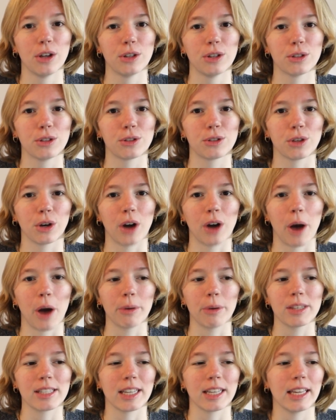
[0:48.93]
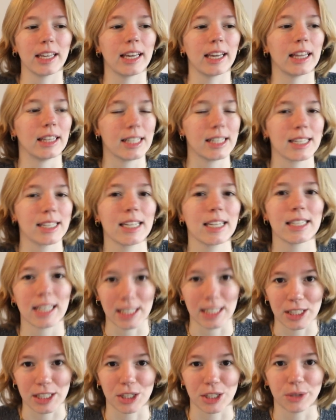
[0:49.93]
So I would say let's get
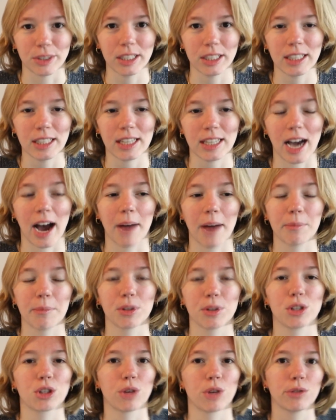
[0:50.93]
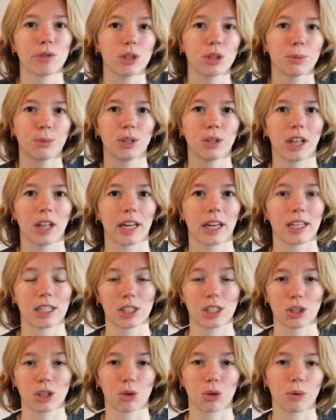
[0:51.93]
into it. I'm just going to put like a
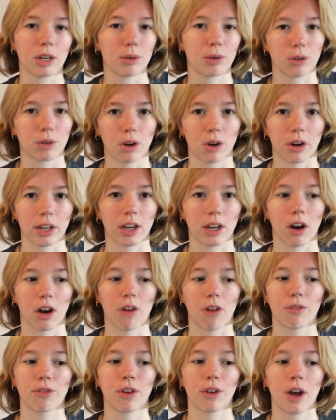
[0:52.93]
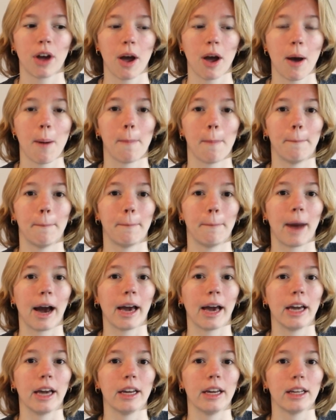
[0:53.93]
screen recording of
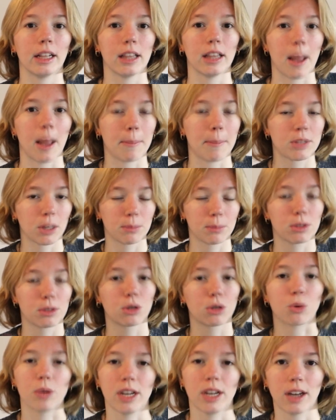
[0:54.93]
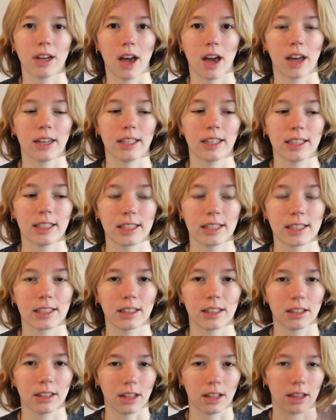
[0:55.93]
my laptop screen on it,
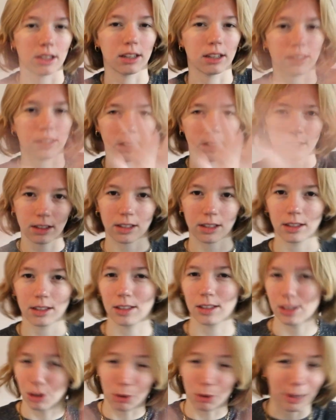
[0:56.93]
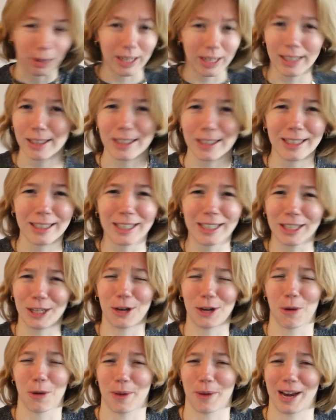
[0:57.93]
on the screen, you
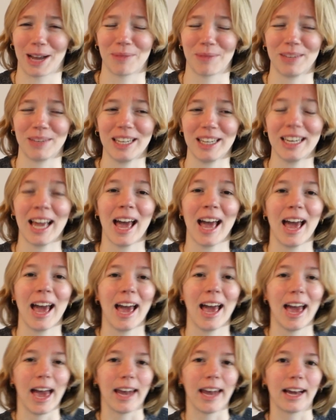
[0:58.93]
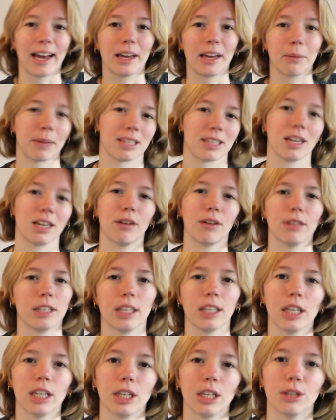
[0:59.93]
know what I mean, and then myself a
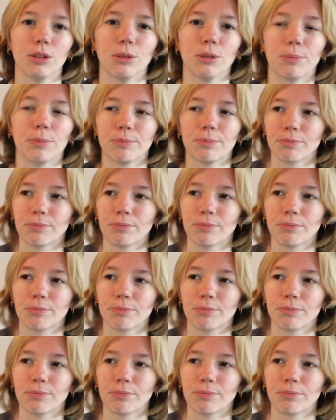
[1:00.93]
little